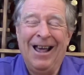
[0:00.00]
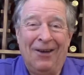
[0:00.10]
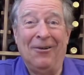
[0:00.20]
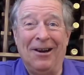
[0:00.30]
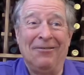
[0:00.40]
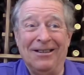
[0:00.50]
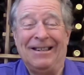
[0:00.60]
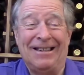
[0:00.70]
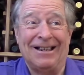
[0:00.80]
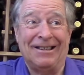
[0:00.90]
When he was
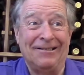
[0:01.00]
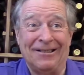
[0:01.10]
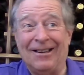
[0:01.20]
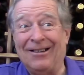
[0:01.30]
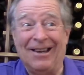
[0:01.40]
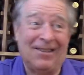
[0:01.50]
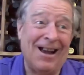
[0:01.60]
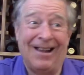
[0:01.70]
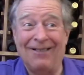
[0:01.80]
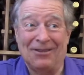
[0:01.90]
6 years old, he
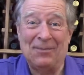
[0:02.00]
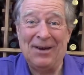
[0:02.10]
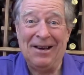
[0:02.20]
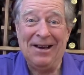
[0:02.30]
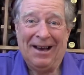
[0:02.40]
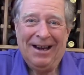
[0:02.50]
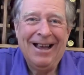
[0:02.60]
thought that was pretty good.